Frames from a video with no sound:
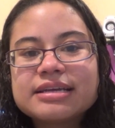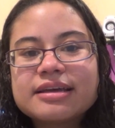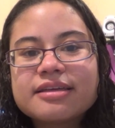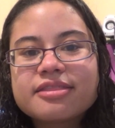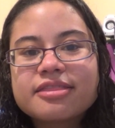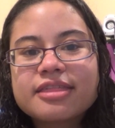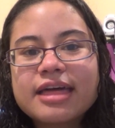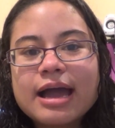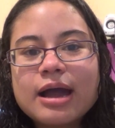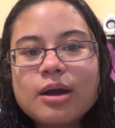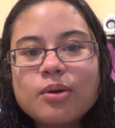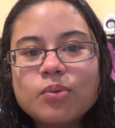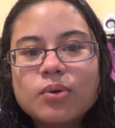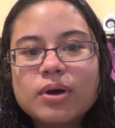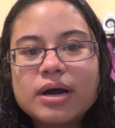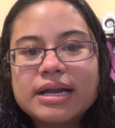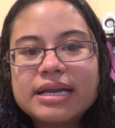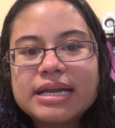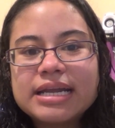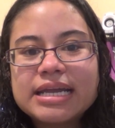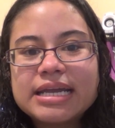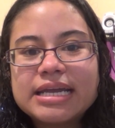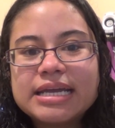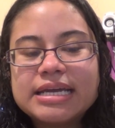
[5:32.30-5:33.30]
that
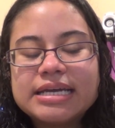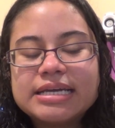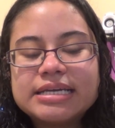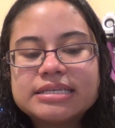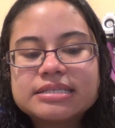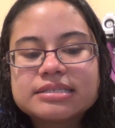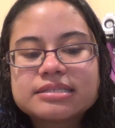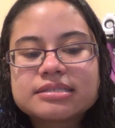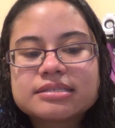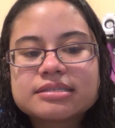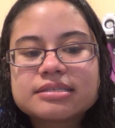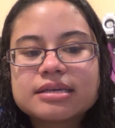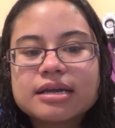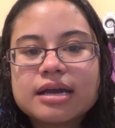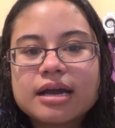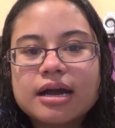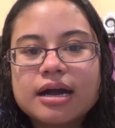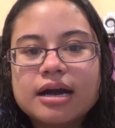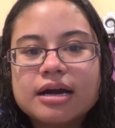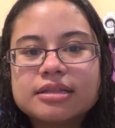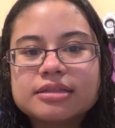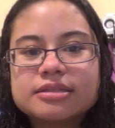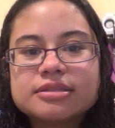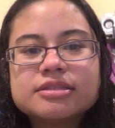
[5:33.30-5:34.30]
one is
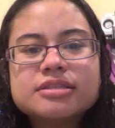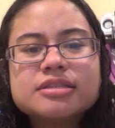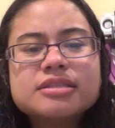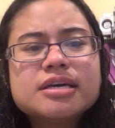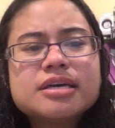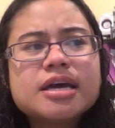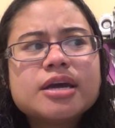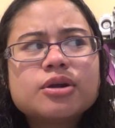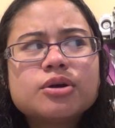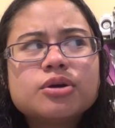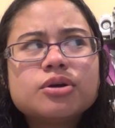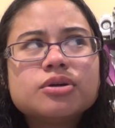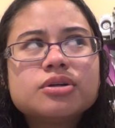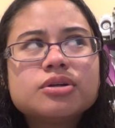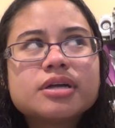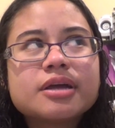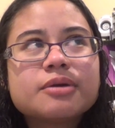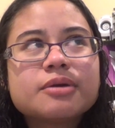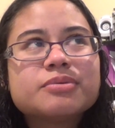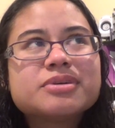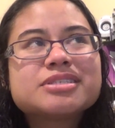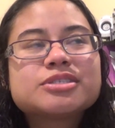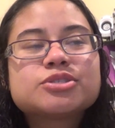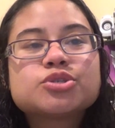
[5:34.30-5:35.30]

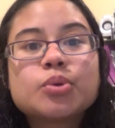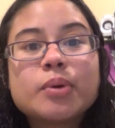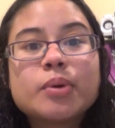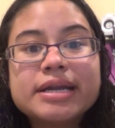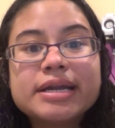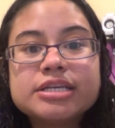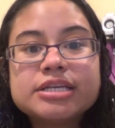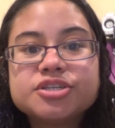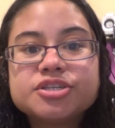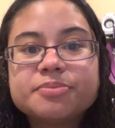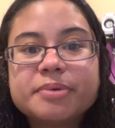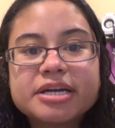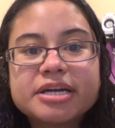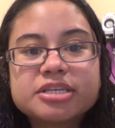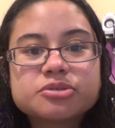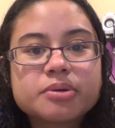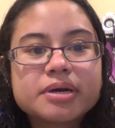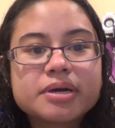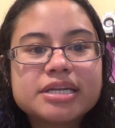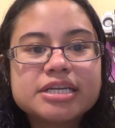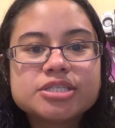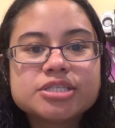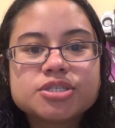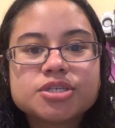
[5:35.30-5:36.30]
it was 22 by
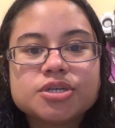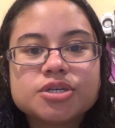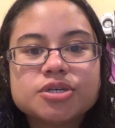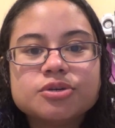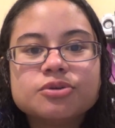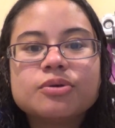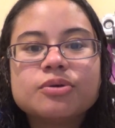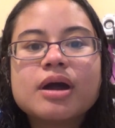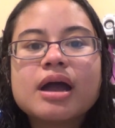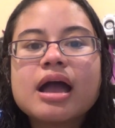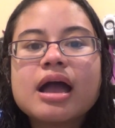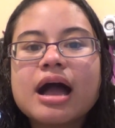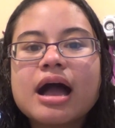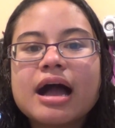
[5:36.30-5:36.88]
22.